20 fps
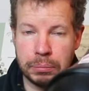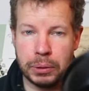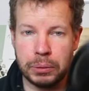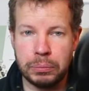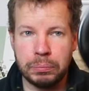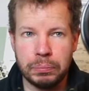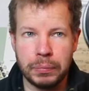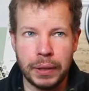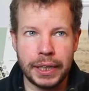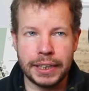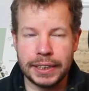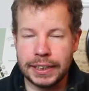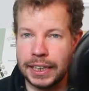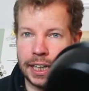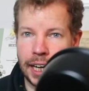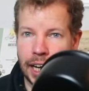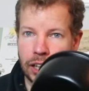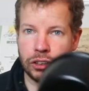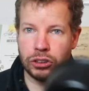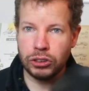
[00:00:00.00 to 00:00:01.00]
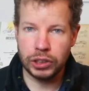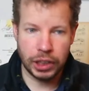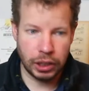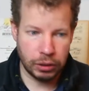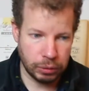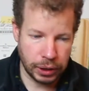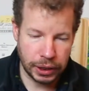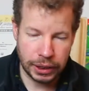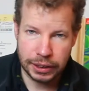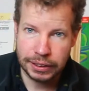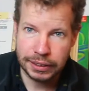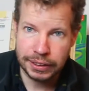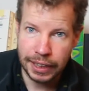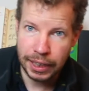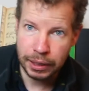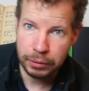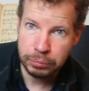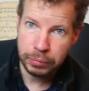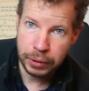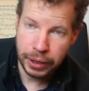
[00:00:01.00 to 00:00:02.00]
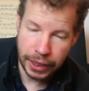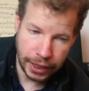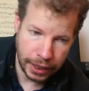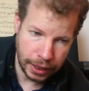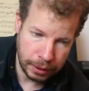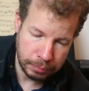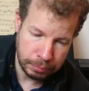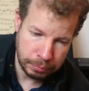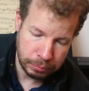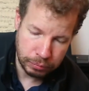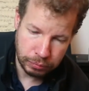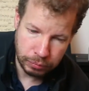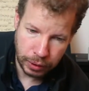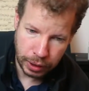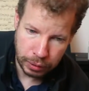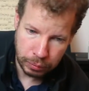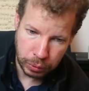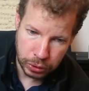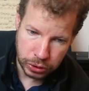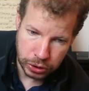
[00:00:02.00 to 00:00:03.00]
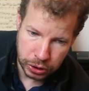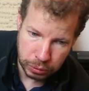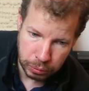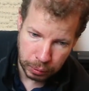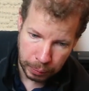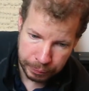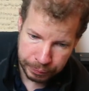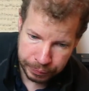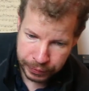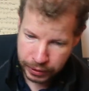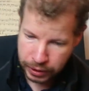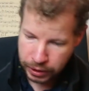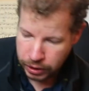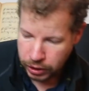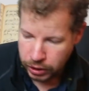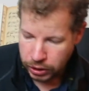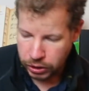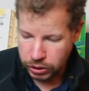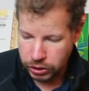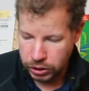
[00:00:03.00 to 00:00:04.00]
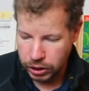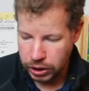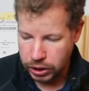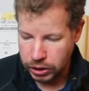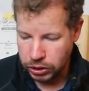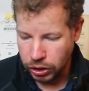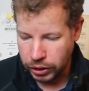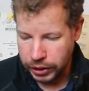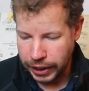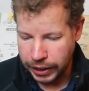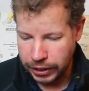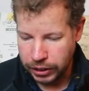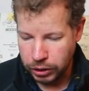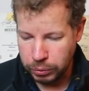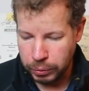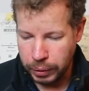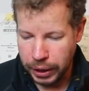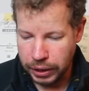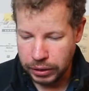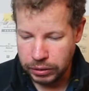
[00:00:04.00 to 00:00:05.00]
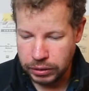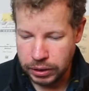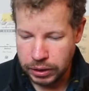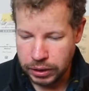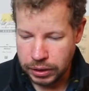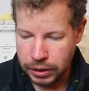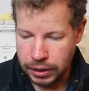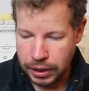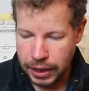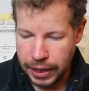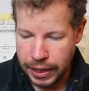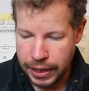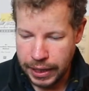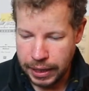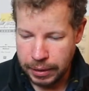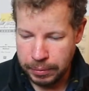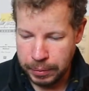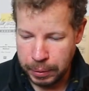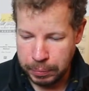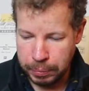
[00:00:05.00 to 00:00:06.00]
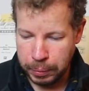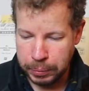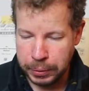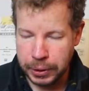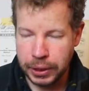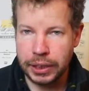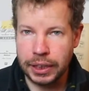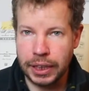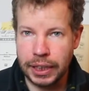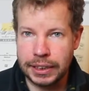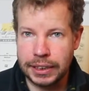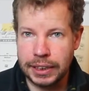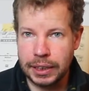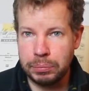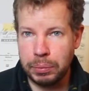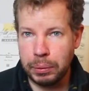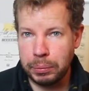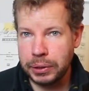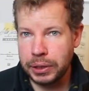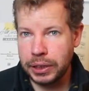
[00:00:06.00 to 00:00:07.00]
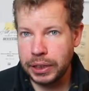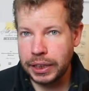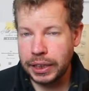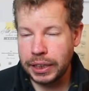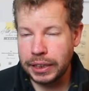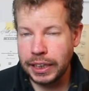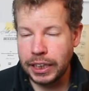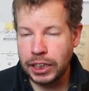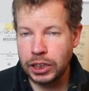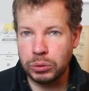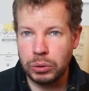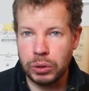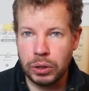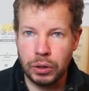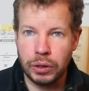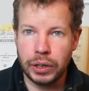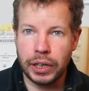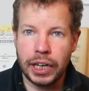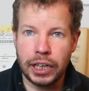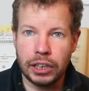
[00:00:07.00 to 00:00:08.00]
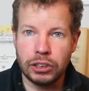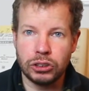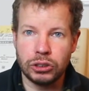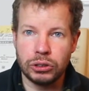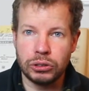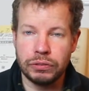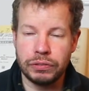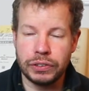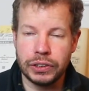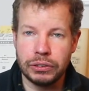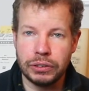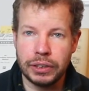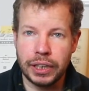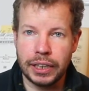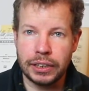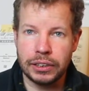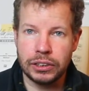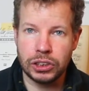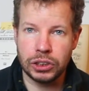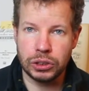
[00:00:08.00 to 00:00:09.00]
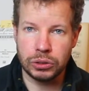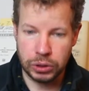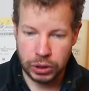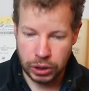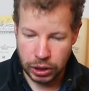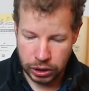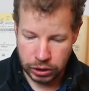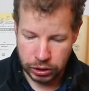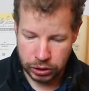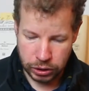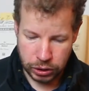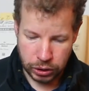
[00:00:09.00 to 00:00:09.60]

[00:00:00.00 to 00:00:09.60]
But like I said, I couldn't get one at the time when I wanted one. So it's not the end of the world. I'm probably gonna, like I said, probably gonna get the Dennis Wick on, and I'll do a review of that in due course.